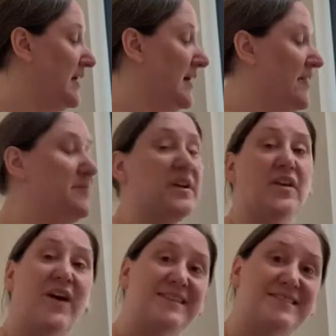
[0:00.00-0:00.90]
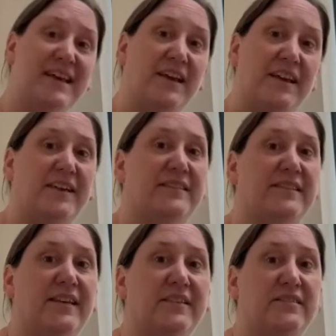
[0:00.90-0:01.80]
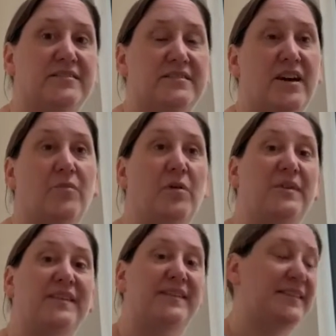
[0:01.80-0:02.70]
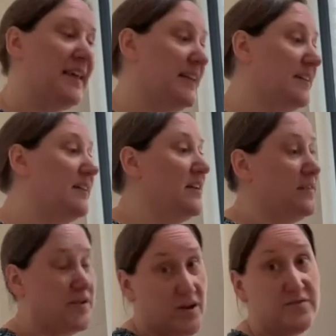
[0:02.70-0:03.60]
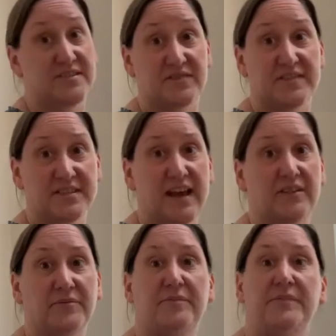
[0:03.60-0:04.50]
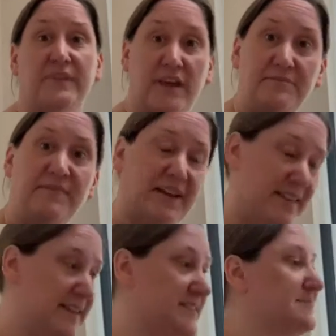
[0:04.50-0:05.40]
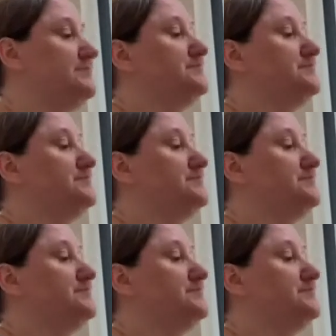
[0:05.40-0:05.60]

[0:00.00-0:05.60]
And then we're going to add a second exercise onto that where we sing the notes of the scale. So like this.